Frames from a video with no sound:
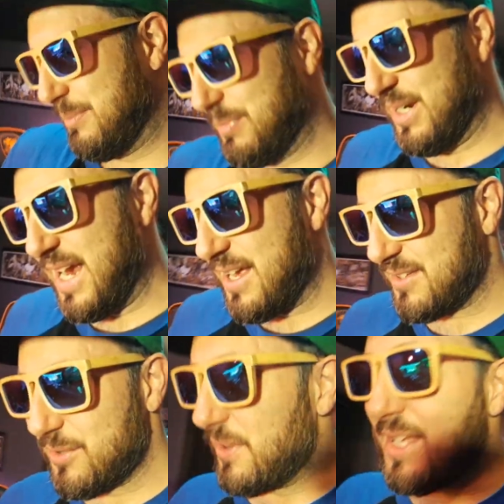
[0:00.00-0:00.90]
but yeah,
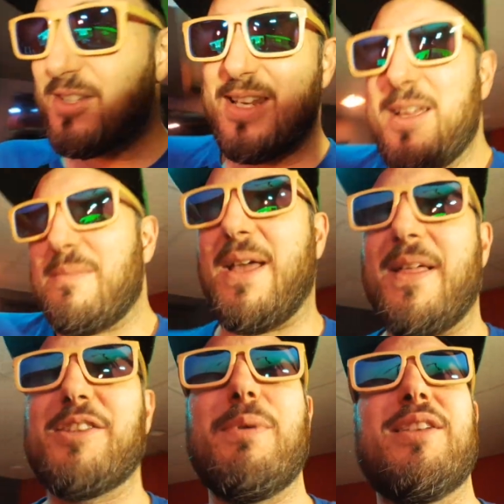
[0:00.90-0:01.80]
so that's it, man.
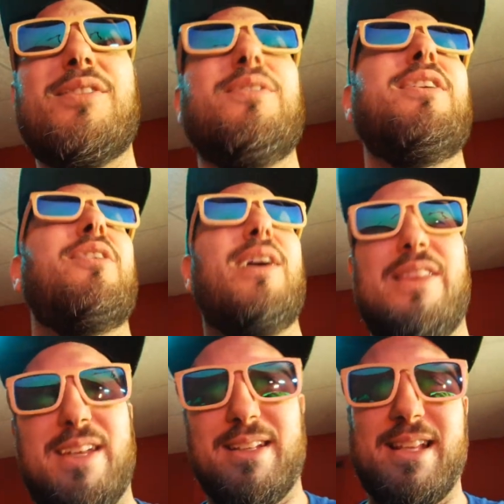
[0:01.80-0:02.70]
That's my studio, I
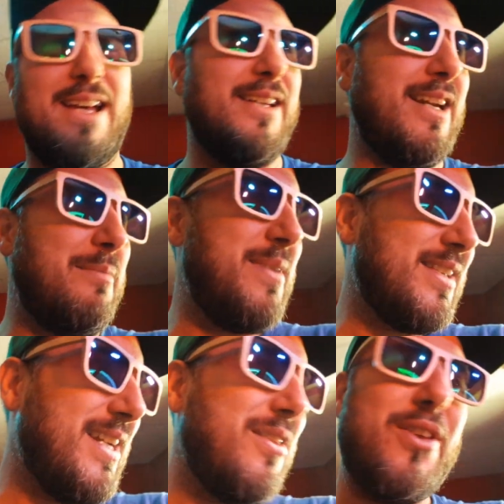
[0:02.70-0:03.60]
think. Uh, did I miss
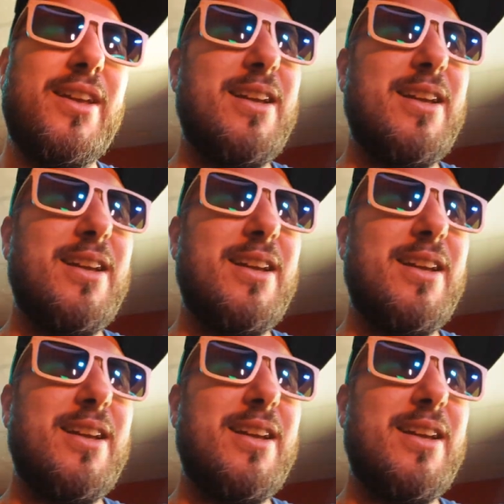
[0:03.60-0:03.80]
anything?